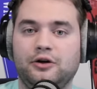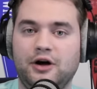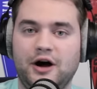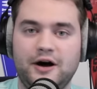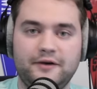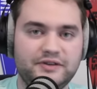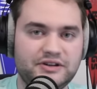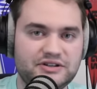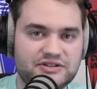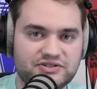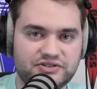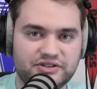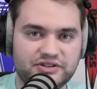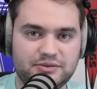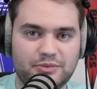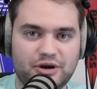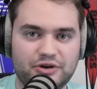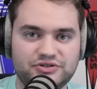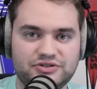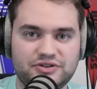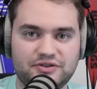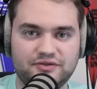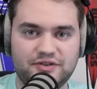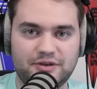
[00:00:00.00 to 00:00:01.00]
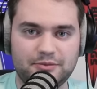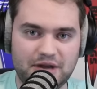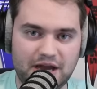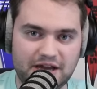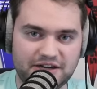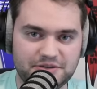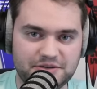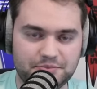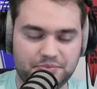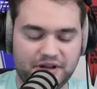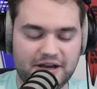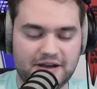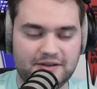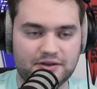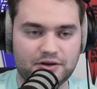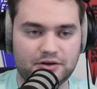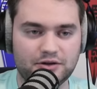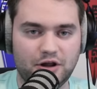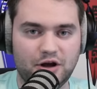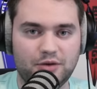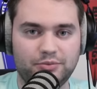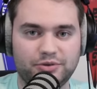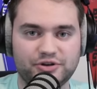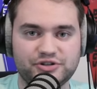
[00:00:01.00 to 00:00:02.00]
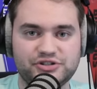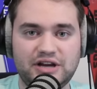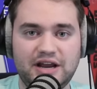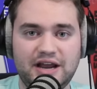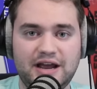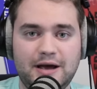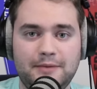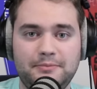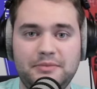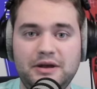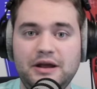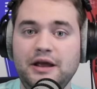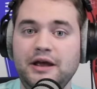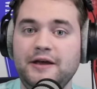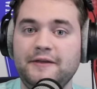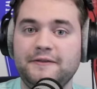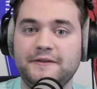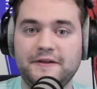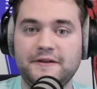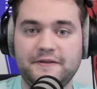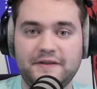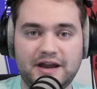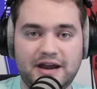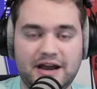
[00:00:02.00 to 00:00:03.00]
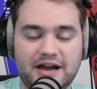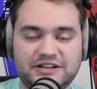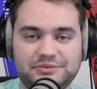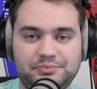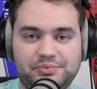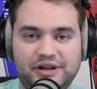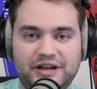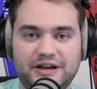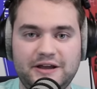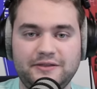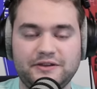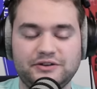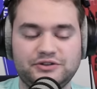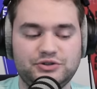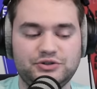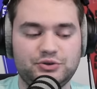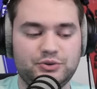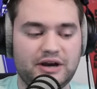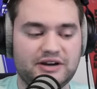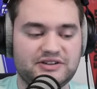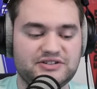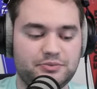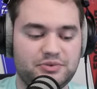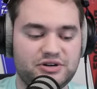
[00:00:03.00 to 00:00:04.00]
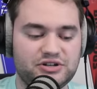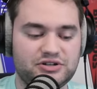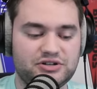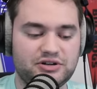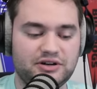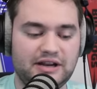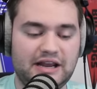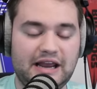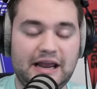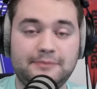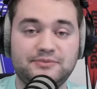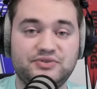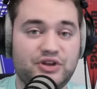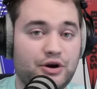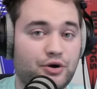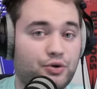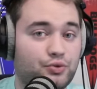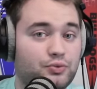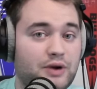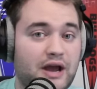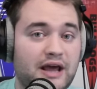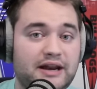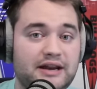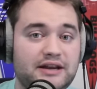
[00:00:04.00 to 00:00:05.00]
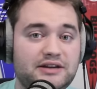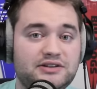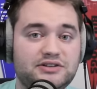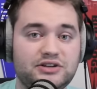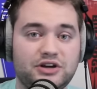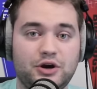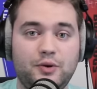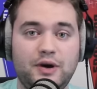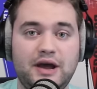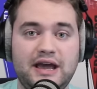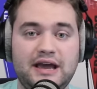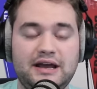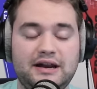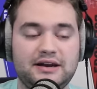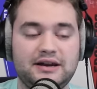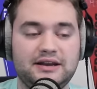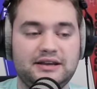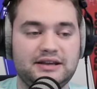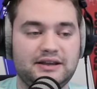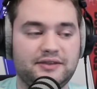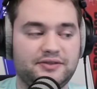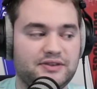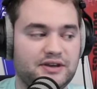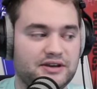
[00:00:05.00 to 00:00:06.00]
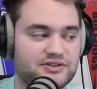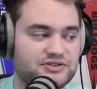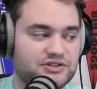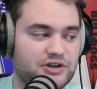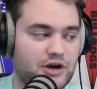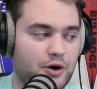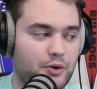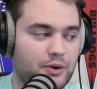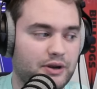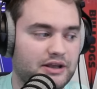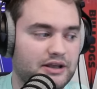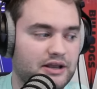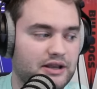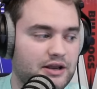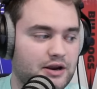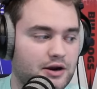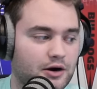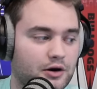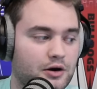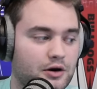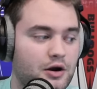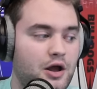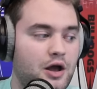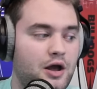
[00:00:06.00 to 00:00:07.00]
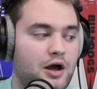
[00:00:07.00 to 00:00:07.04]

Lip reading: Obviously, most of them got to play in the Global Jam, then they got to play in the two exhibition games. They're ready to go ahead and get things going here.